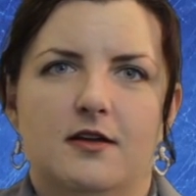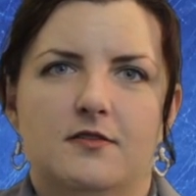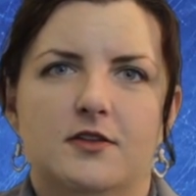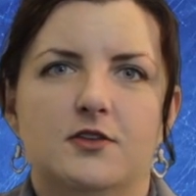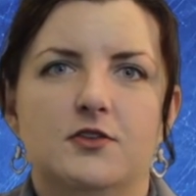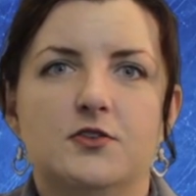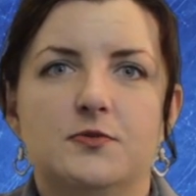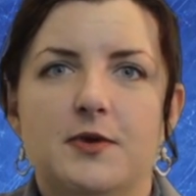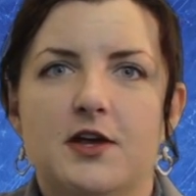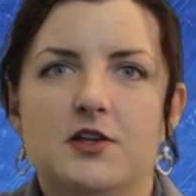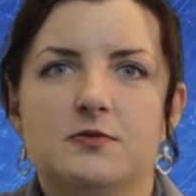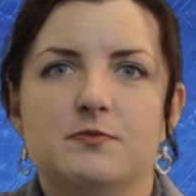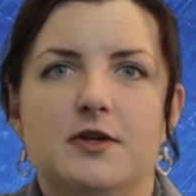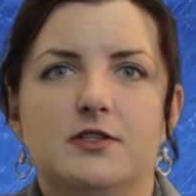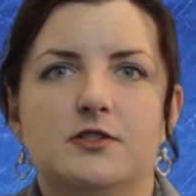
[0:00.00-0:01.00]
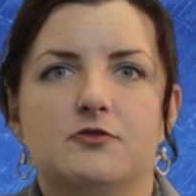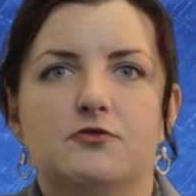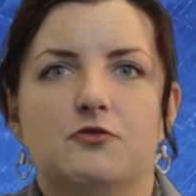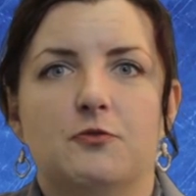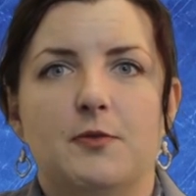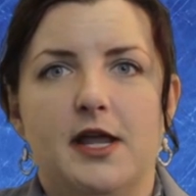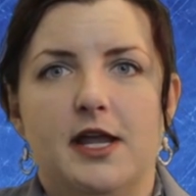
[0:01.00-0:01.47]
The new spouse
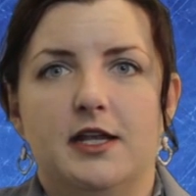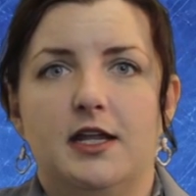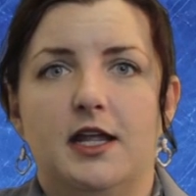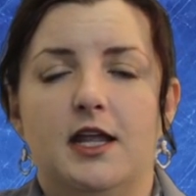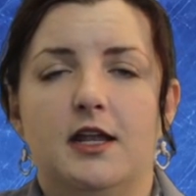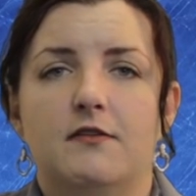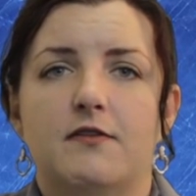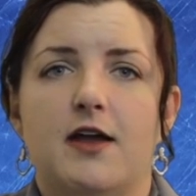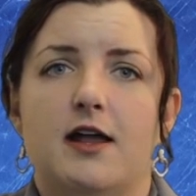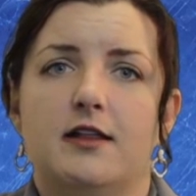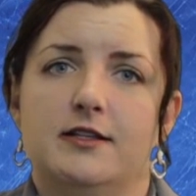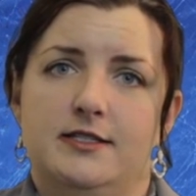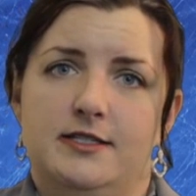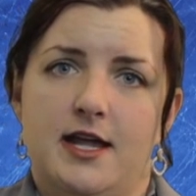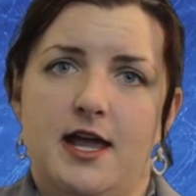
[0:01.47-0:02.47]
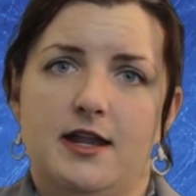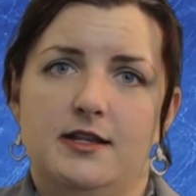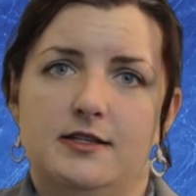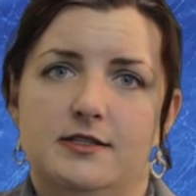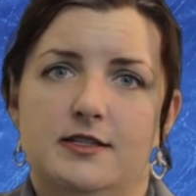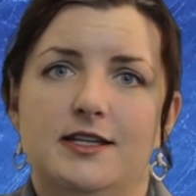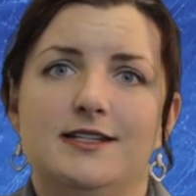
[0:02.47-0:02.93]
must remain in a valid
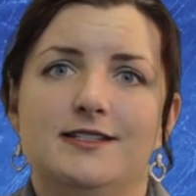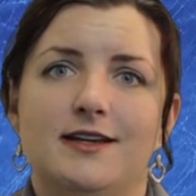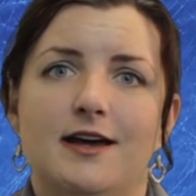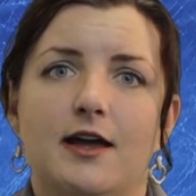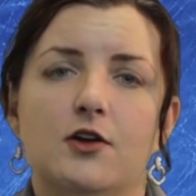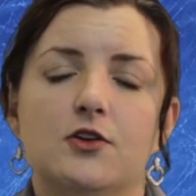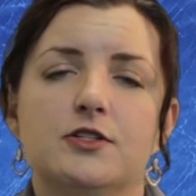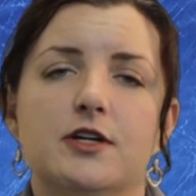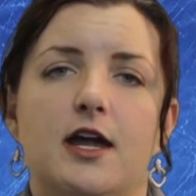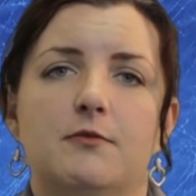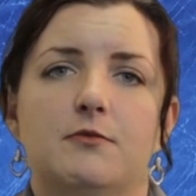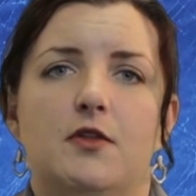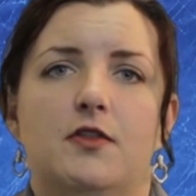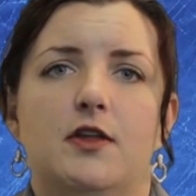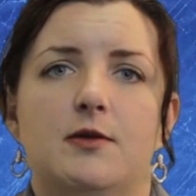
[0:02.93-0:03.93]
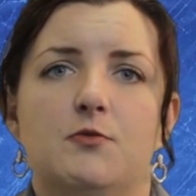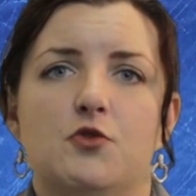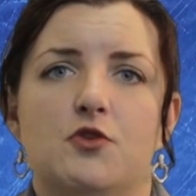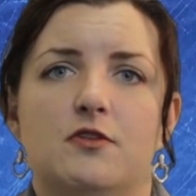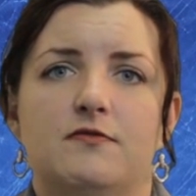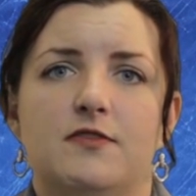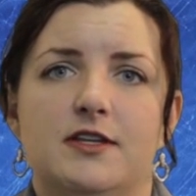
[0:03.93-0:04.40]
status the entire time that the
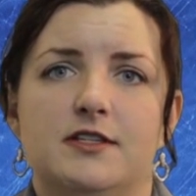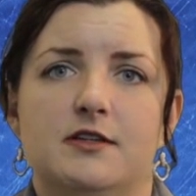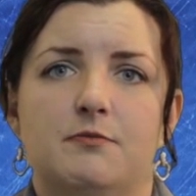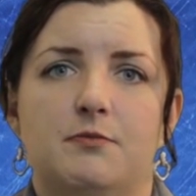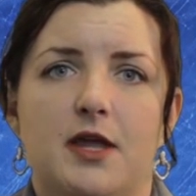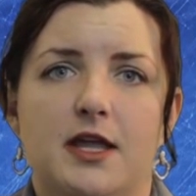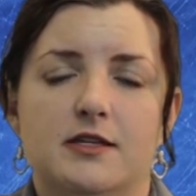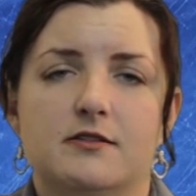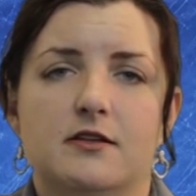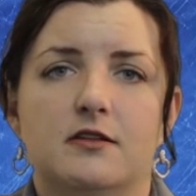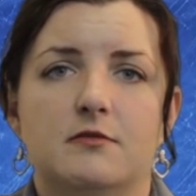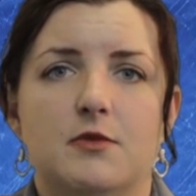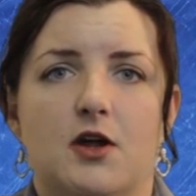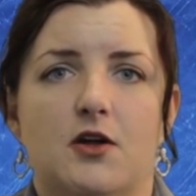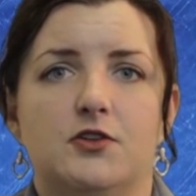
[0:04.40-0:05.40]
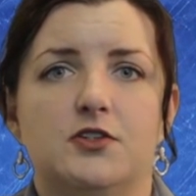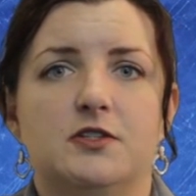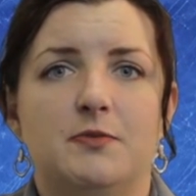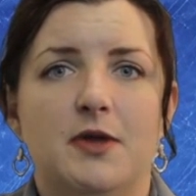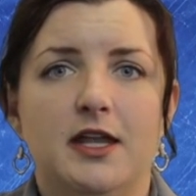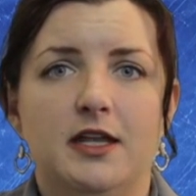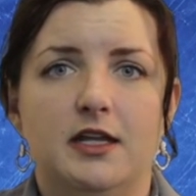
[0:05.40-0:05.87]
immigrant visa based on the marriage
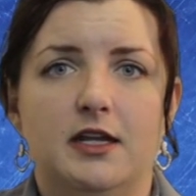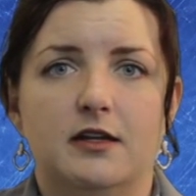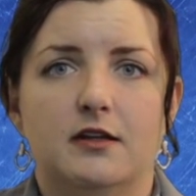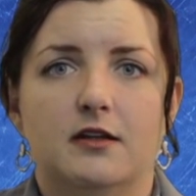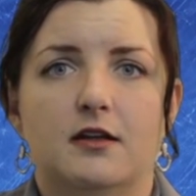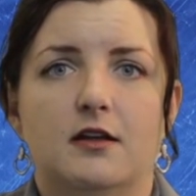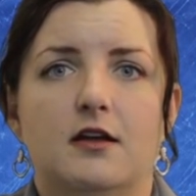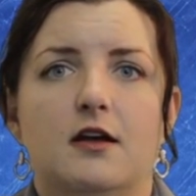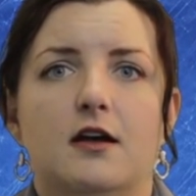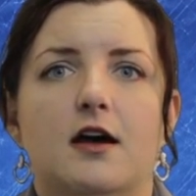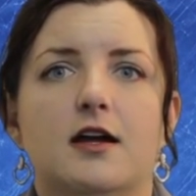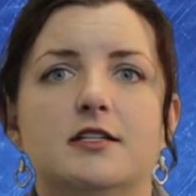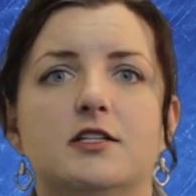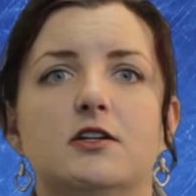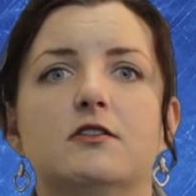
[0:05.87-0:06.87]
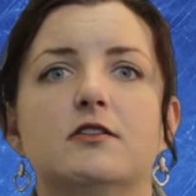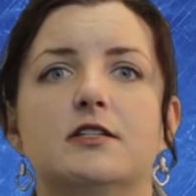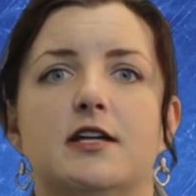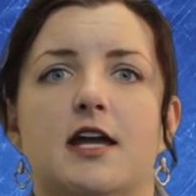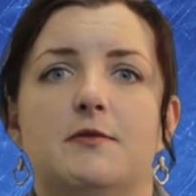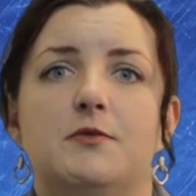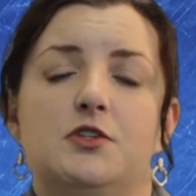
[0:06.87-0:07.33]
is pending, until the
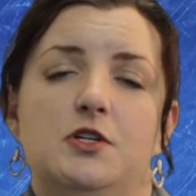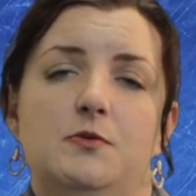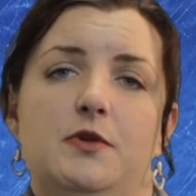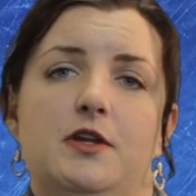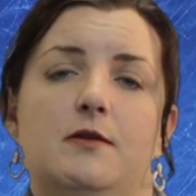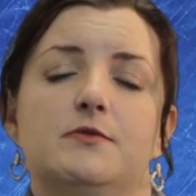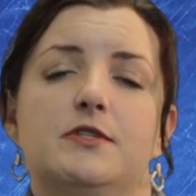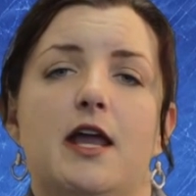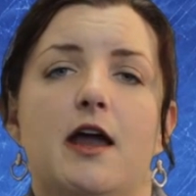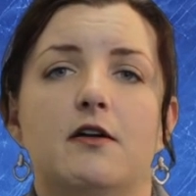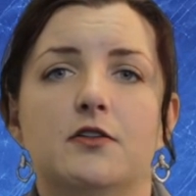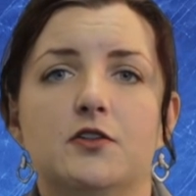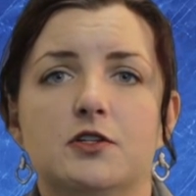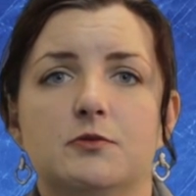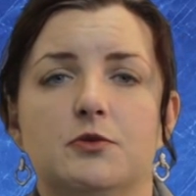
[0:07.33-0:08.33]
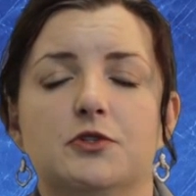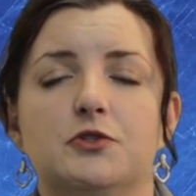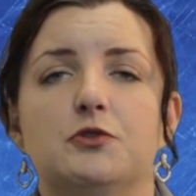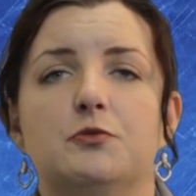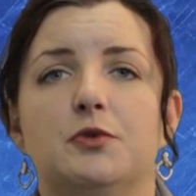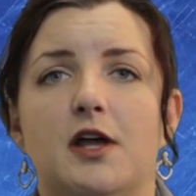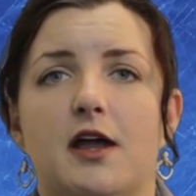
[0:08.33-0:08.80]
time that she becomes eligible
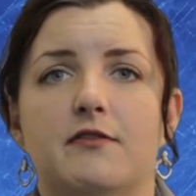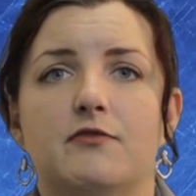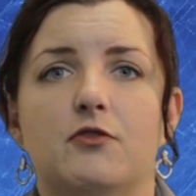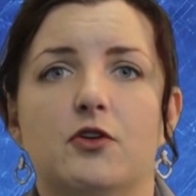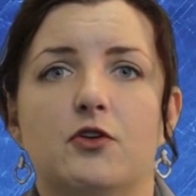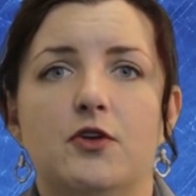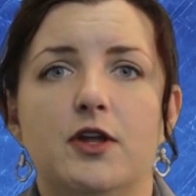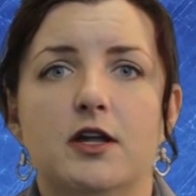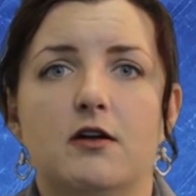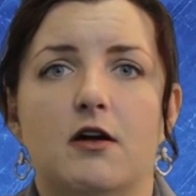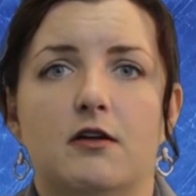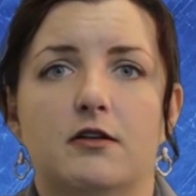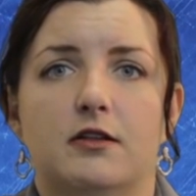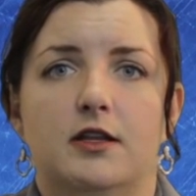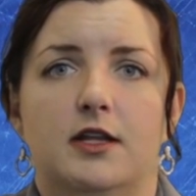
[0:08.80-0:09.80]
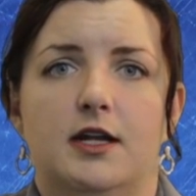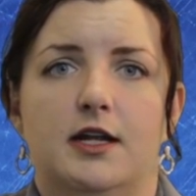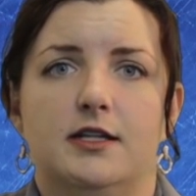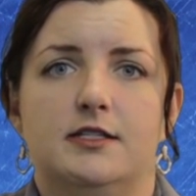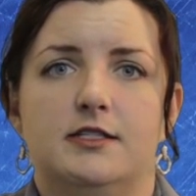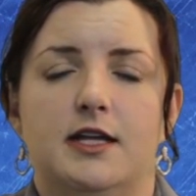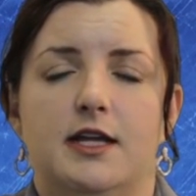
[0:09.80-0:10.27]
to apply for a green card in the
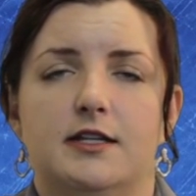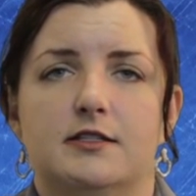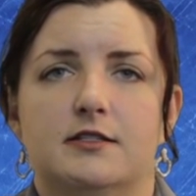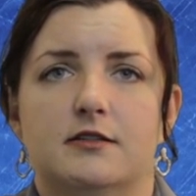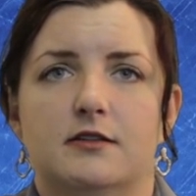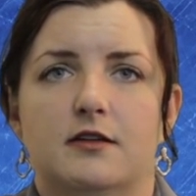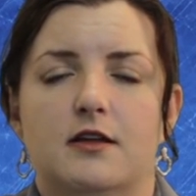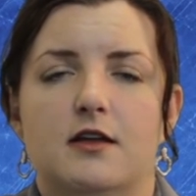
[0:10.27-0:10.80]
United States.